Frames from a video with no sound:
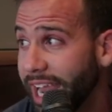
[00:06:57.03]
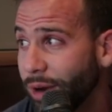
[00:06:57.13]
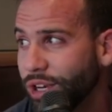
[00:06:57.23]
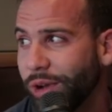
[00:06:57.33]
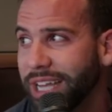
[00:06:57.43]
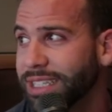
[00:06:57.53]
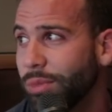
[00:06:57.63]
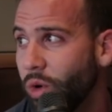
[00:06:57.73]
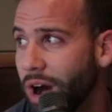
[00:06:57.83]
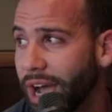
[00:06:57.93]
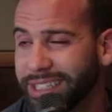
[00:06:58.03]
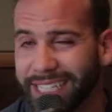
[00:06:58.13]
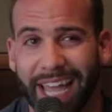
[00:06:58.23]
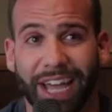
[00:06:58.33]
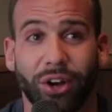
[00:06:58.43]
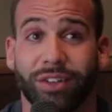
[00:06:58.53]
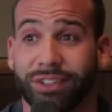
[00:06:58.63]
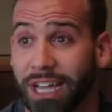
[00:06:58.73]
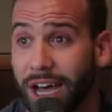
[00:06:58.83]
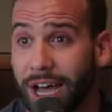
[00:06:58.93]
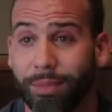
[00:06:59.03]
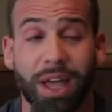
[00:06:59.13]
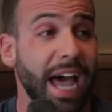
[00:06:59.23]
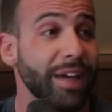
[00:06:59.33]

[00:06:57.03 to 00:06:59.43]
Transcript: And when you ask them why, they say, I don't have enough time.